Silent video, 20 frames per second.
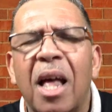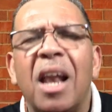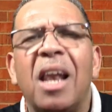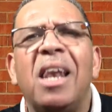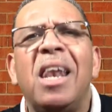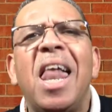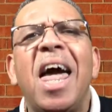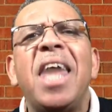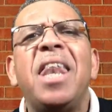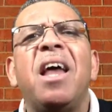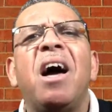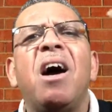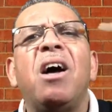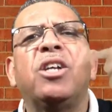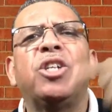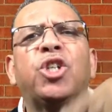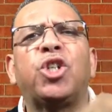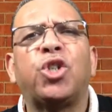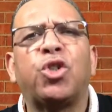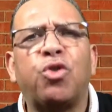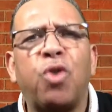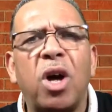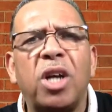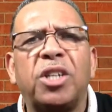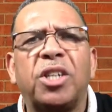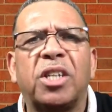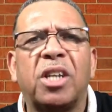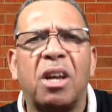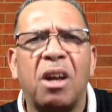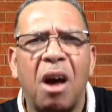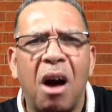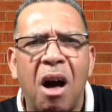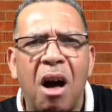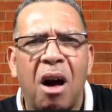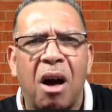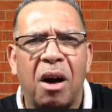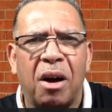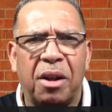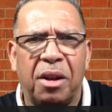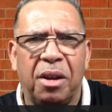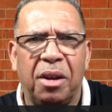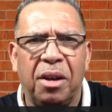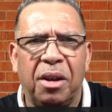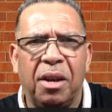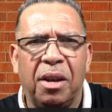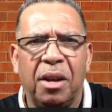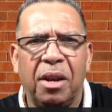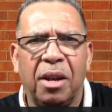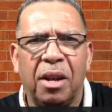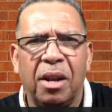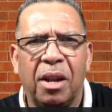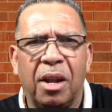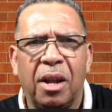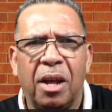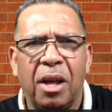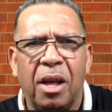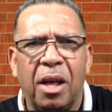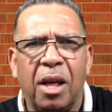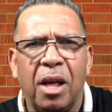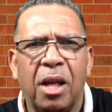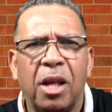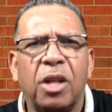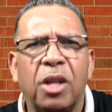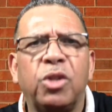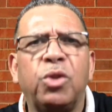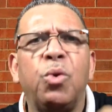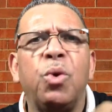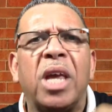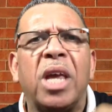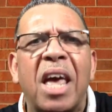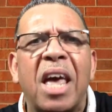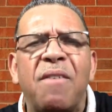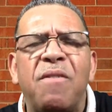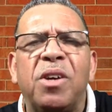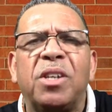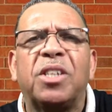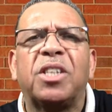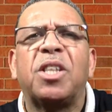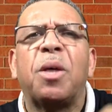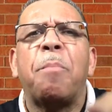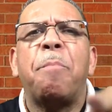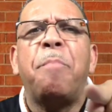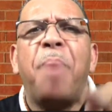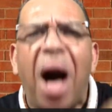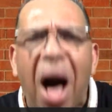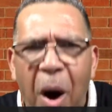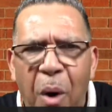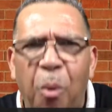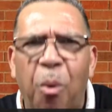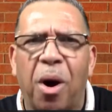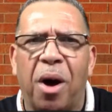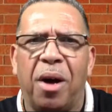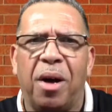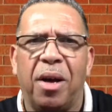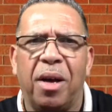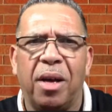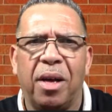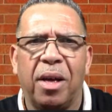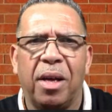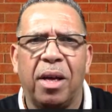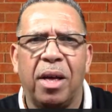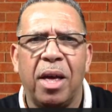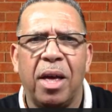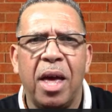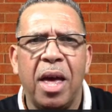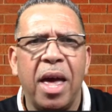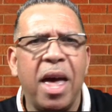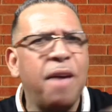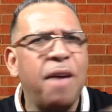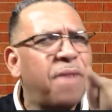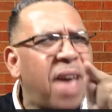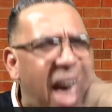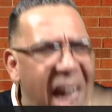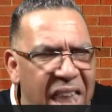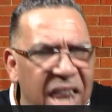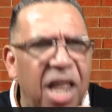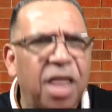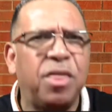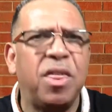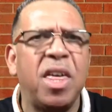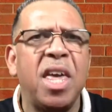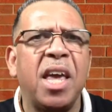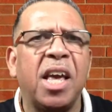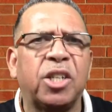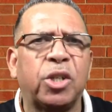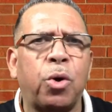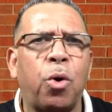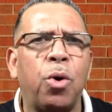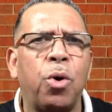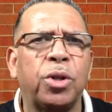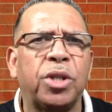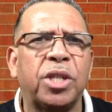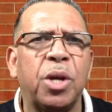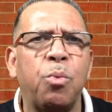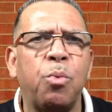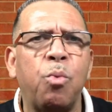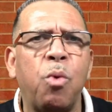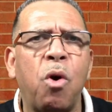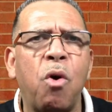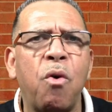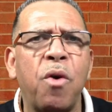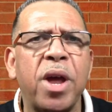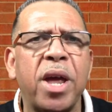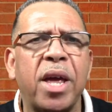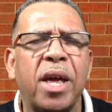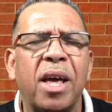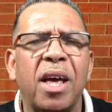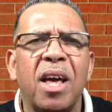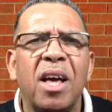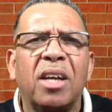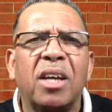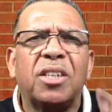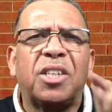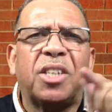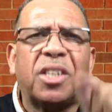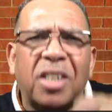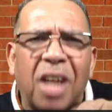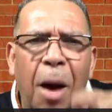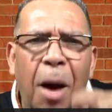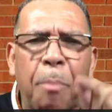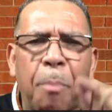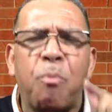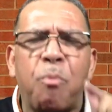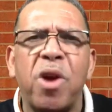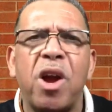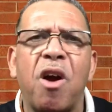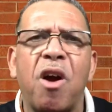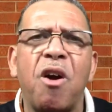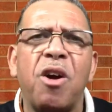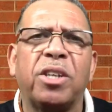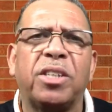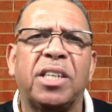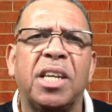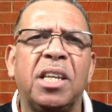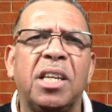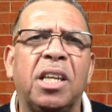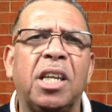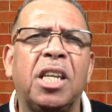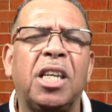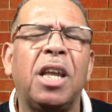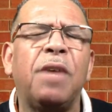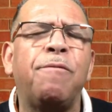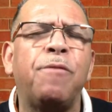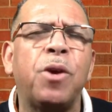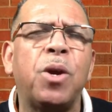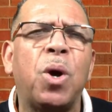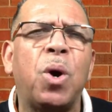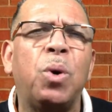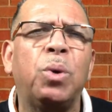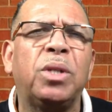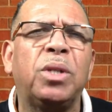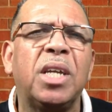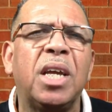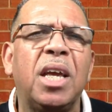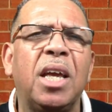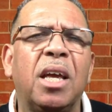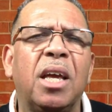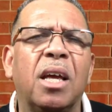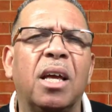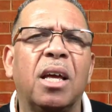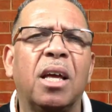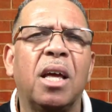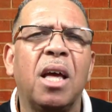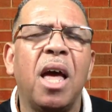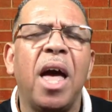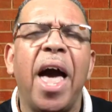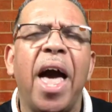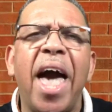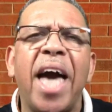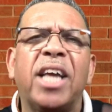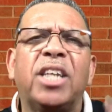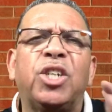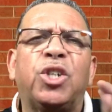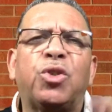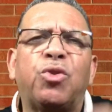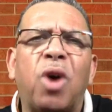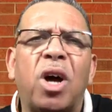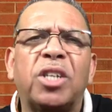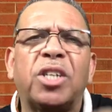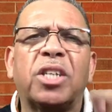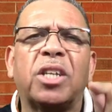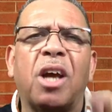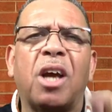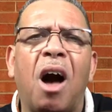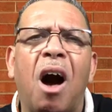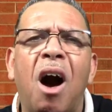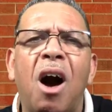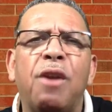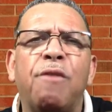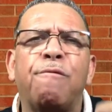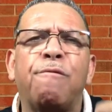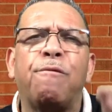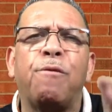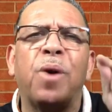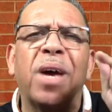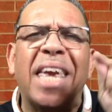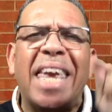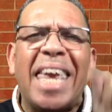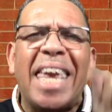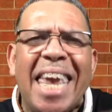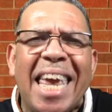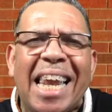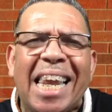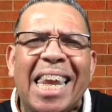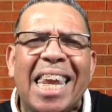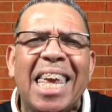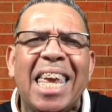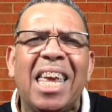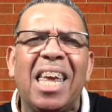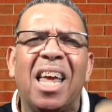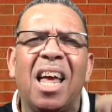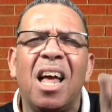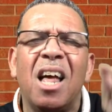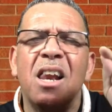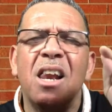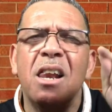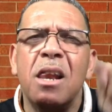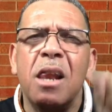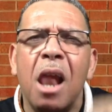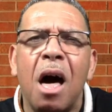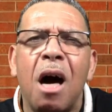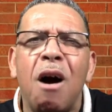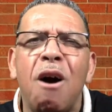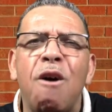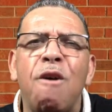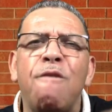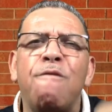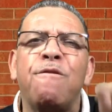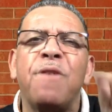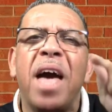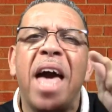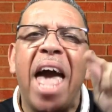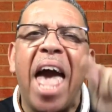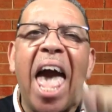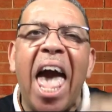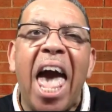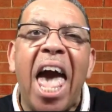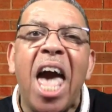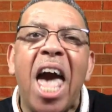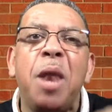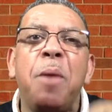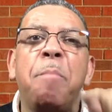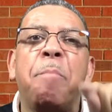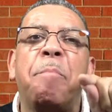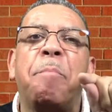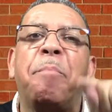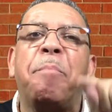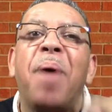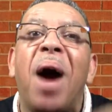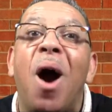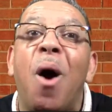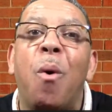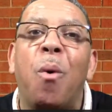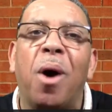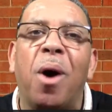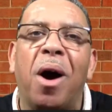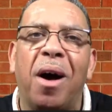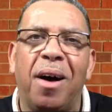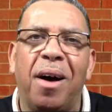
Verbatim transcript: let us trust God to give us the power. If anything is causing worry, stop rehearsing the difficulty and trust God for healing, love, and power.